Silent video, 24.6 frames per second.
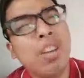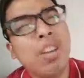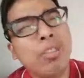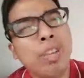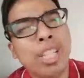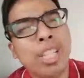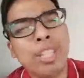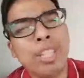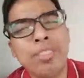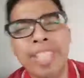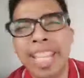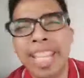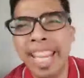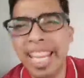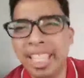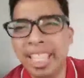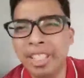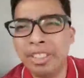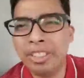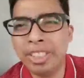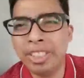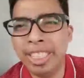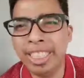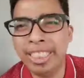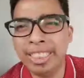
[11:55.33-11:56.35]
one of the
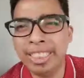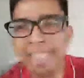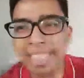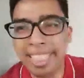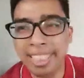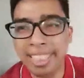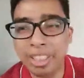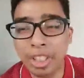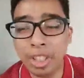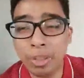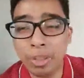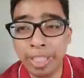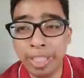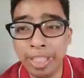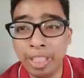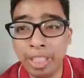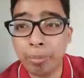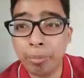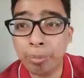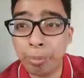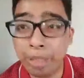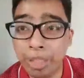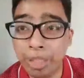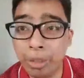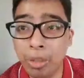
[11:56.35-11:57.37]
entries that is already
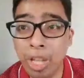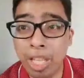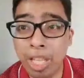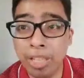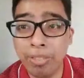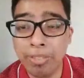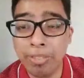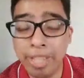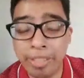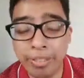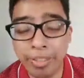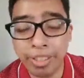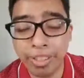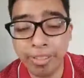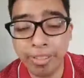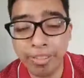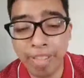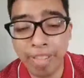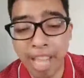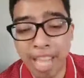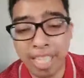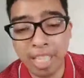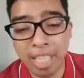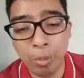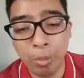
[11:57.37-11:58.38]
pre-qualified for the
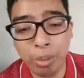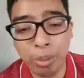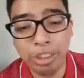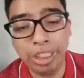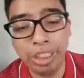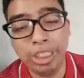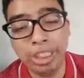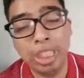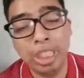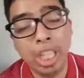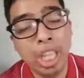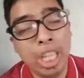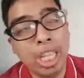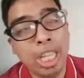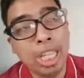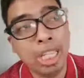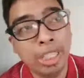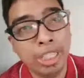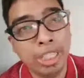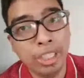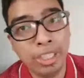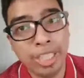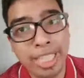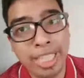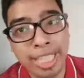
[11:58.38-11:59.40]
final, which is
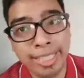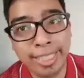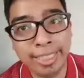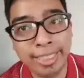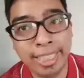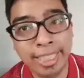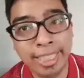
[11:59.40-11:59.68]
the United